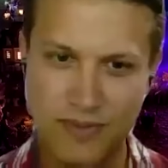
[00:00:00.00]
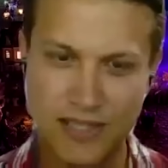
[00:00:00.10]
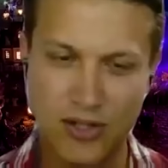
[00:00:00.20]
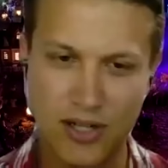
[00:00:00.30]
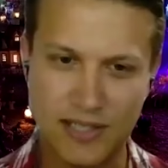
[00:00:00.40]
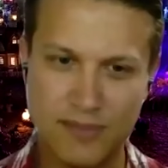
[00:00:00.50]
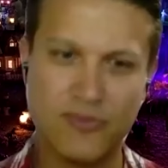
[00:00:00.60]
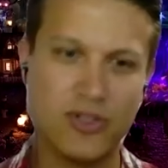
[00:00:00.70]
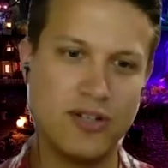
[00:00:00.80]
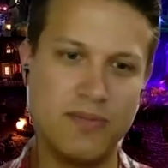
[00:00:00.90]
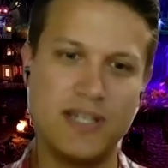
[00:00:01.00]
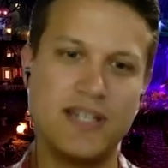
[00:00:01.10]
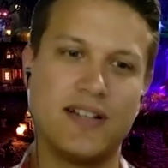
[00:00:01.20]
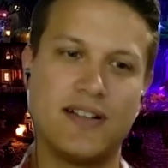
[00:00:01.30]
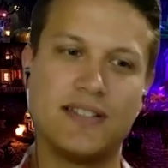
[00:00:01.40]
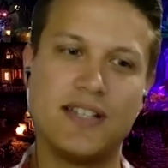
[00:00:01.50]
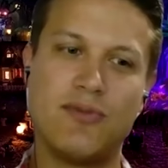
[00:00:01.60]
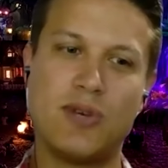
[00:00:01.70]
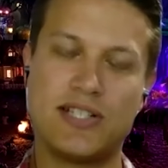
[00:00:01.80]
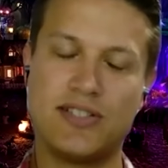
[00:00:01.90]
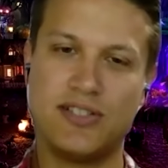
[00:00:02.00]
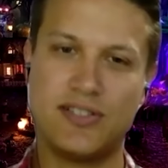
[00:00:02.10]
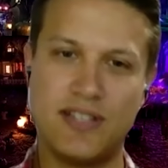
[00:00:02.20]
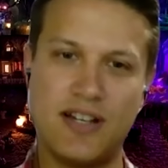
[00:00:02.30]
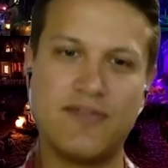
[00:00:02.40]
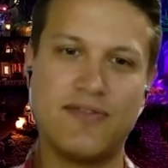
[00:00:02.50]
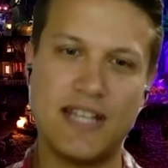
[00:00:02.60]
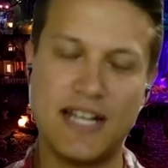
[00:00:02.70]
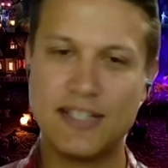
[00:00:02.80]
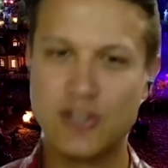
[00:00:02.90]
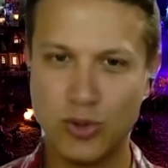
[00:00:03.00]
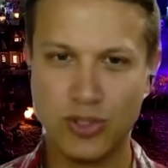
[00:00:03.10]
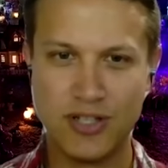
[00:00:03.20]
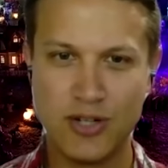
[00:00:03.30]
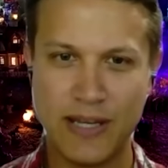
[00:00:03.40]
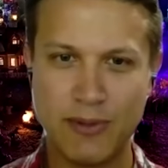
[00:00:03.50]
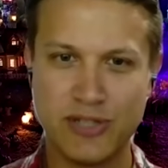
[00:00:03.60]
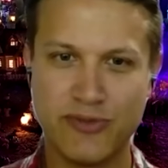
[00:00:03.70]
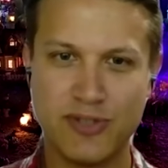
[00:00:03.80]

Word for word: It's awesome for you to be here. I love watching your stuff. And it's cool to know that was your